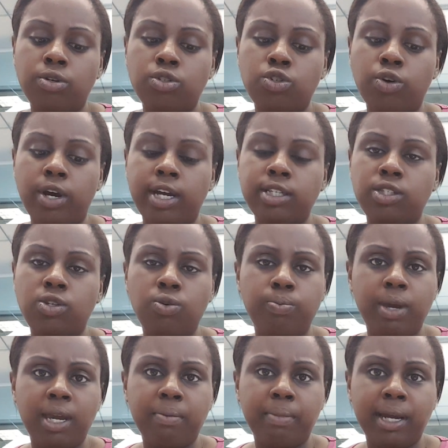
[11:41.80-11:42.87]
trying to
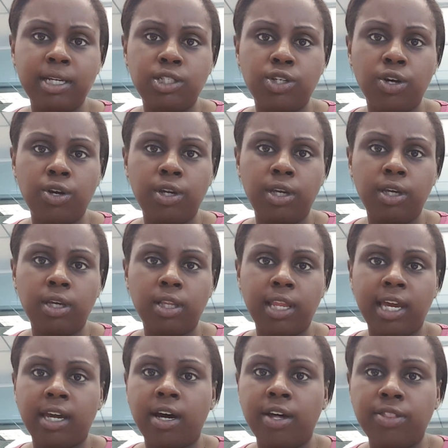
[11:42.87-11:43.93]
make my journey
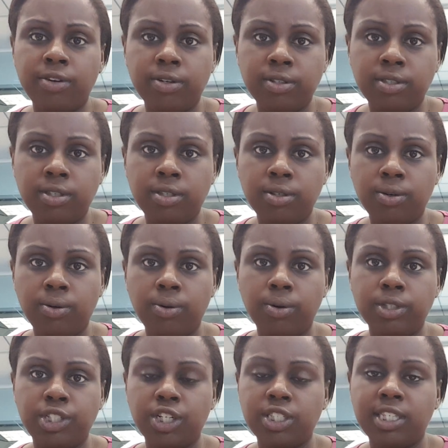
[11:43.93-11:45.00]
like others
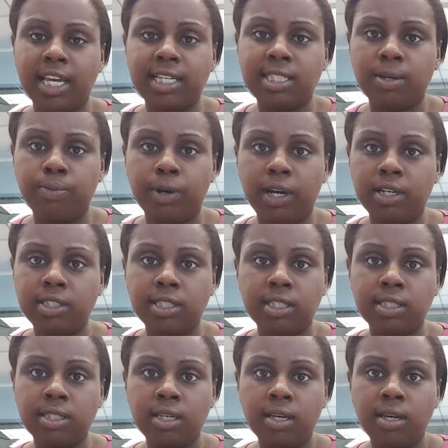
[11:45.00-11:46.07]
or just like someone else's,